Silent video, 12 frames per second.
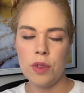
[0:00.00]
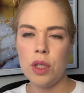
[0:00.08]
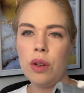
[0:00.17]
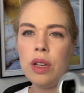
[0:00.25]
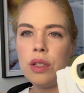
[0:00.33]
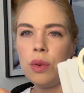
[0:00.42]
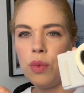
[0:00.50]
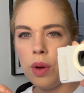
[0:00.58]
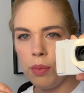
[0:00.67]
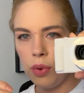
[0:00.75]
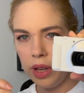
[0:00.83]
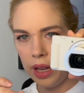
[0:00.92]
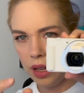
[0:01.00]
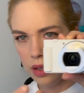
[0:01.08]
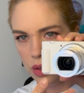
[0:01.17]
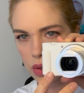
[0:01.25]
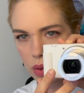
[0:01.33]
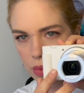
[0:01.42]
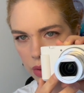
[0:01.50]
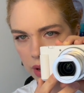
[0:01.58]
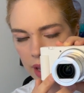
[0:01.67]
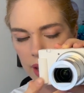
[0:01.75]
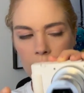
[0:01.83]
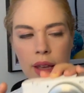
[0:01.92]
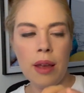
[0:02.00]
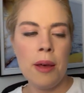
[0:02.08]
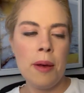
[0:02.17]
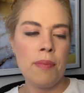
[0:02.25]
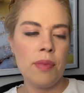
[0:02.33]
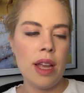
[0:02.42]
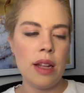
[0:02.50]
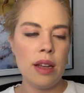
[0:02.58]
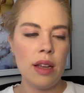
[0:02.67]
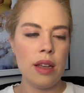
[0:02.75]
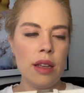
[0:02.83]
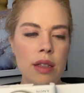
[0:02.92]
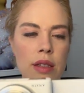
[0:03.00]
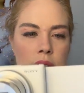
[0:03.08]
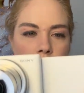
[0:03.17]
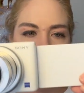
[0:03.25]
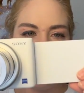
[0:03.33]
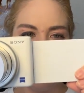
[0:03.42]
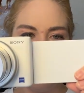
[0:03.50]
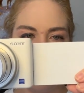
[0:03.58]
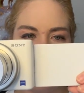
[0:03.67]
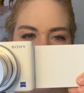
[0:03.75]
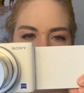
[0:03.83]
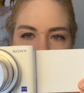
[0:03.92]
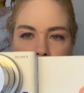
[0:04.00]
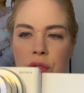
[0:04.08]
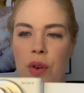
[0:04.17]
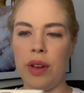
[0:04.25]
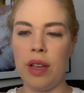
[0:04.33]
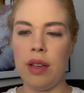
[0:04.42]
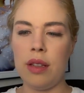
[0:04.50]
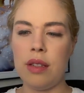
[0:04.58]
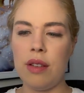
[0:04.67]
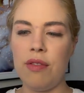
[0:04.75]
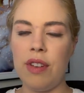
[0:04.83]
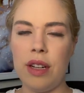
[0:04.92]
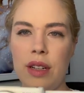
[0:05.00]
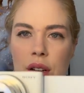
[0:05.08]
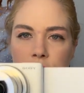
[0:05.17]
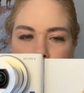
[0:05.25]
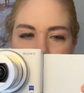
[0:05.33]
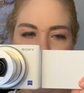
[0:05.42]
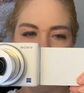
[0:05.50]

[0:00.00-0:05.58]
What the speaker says: So it's a 1.8 to 2.8, and it is an autofocus. In fact, I'll just hit